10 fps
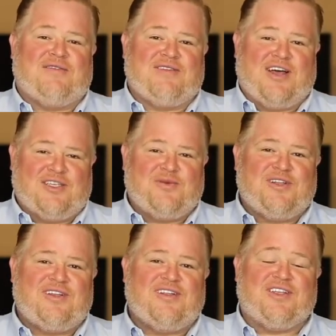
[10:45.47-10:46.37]

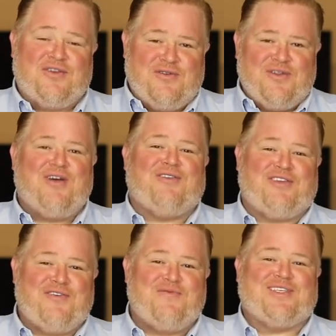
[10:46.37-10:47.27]
husband, you know that
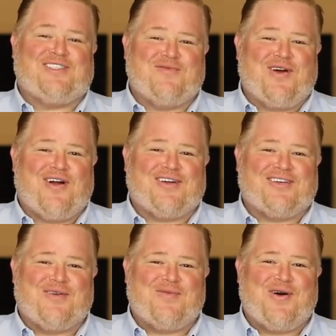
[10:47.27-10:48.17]
you've missed the mark.
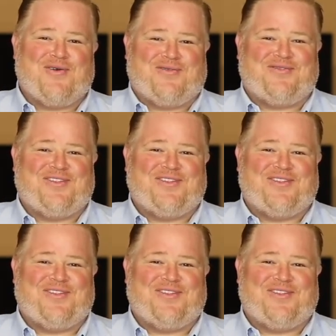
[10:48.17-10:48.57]
Come on.